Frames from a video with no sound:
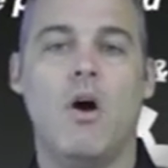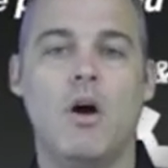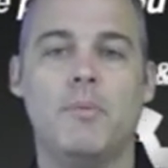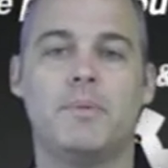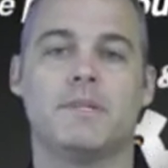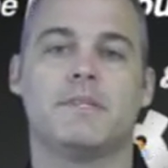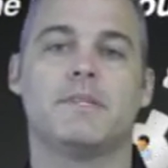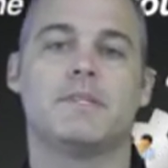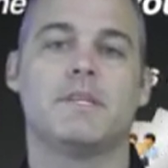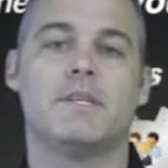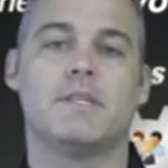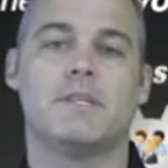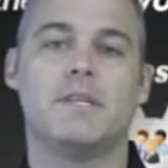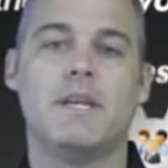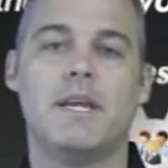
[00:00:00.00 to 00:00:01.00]
All
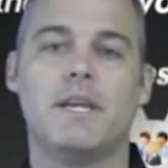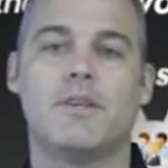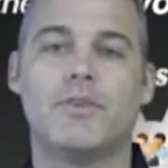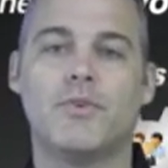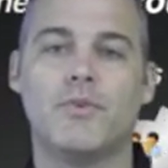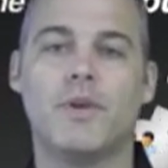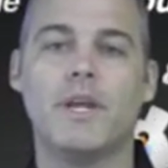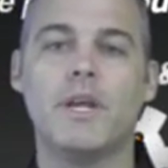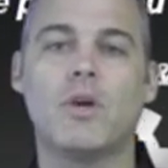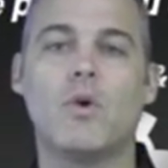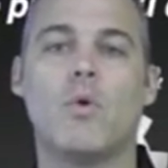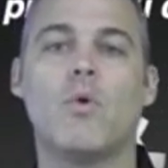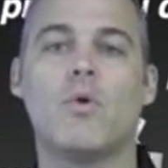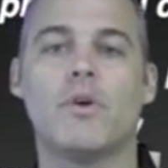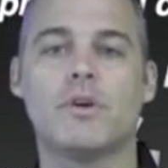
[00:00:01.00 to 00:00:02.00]
businesses need three
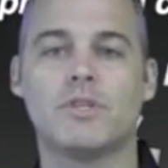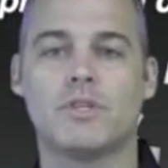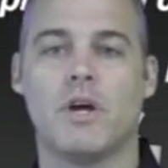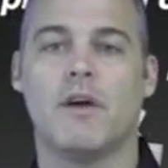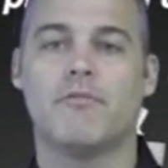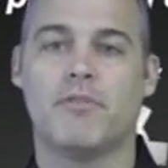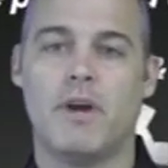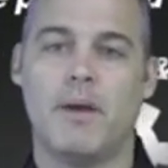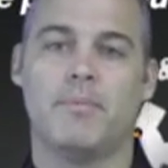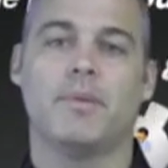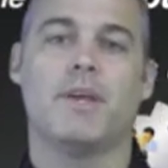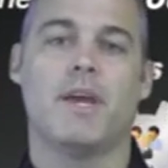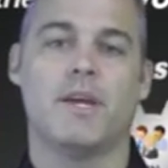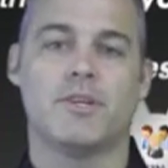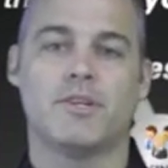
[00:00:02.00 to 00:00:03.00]
core software
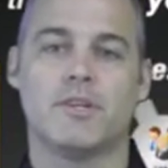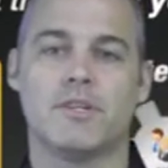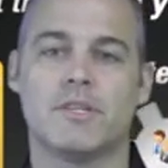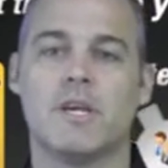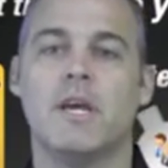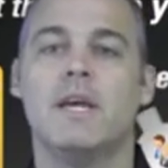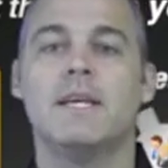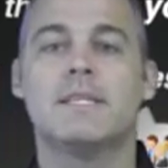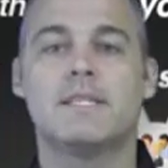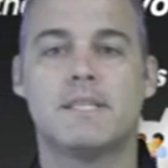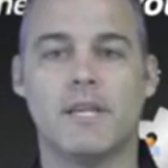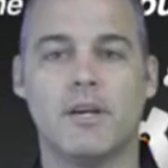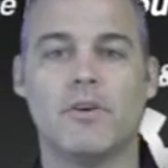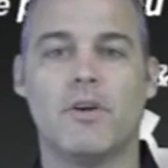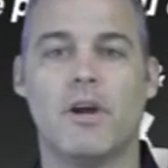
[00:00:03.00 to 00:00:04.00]
applications:
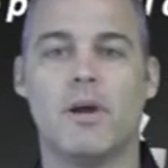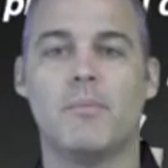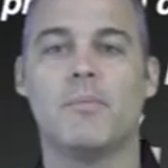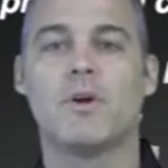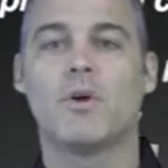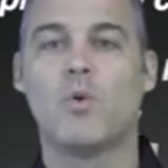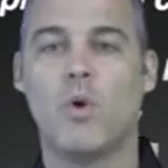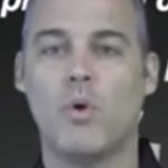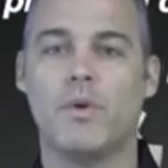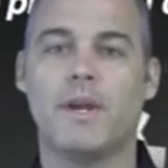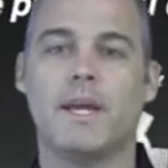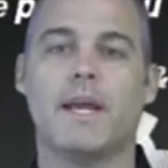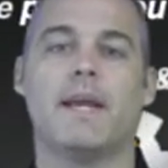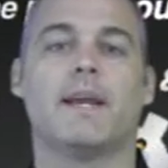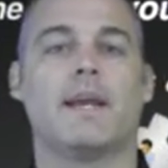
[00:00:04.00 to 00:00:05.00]
CRM,
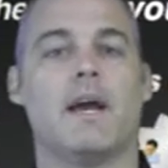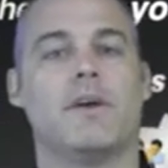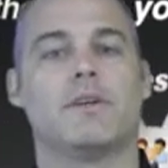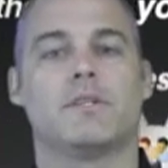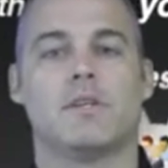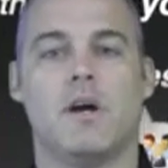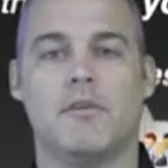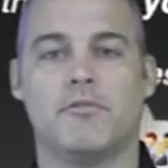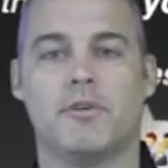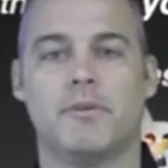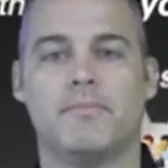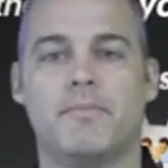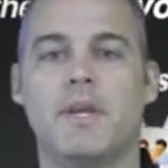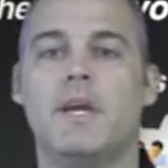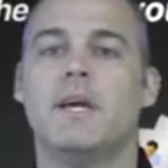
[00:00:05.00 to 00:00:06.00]
quoting, and accounting software.